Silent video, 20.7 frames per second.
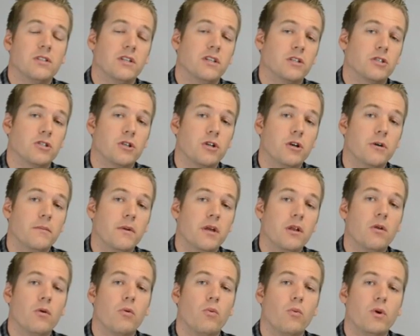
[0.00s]
to
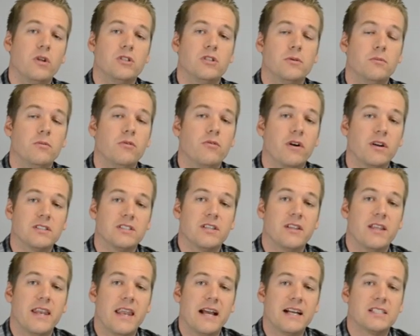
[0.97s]
determine when to move on to
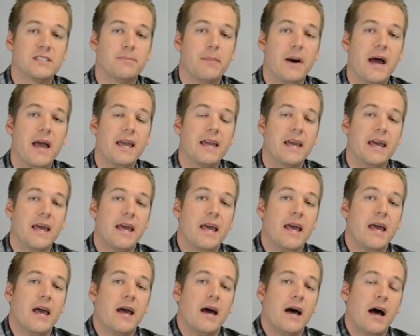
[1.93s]
the next bike.
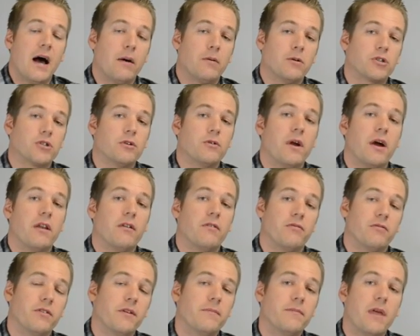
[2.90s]
I will show you how to
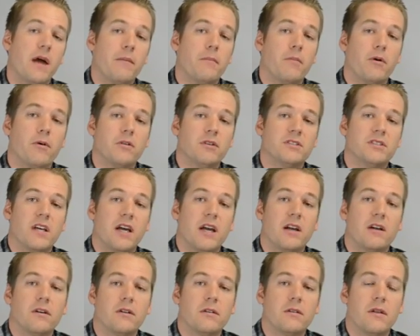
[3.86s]
flip that
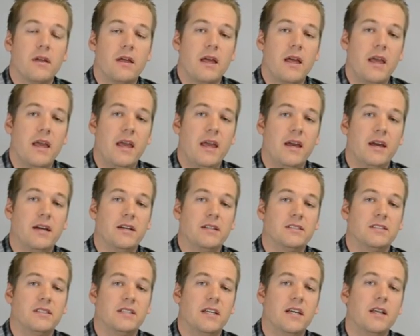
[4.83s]
motorcycle
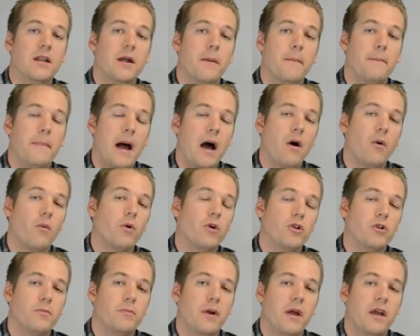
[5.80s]
and get about
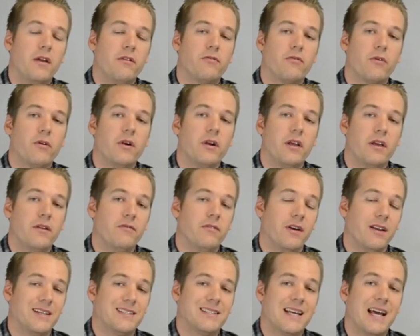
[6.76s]
what you paid for it, if
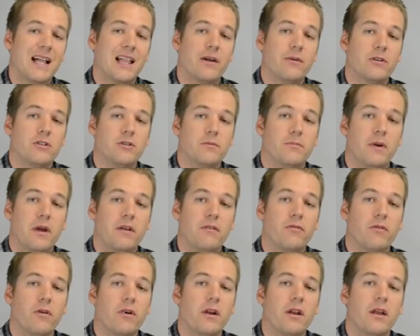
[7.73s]
not exactly what you paid
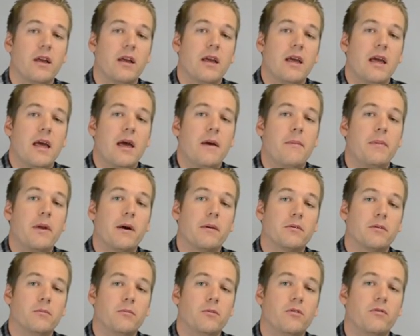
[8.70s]
for it, and be
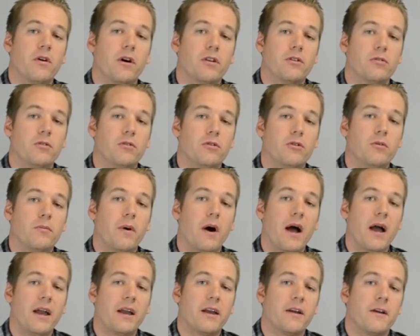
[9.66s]
able to move on to a new
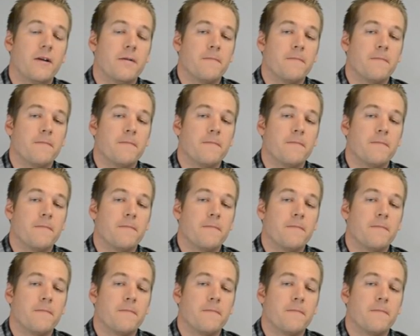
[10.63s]
bike.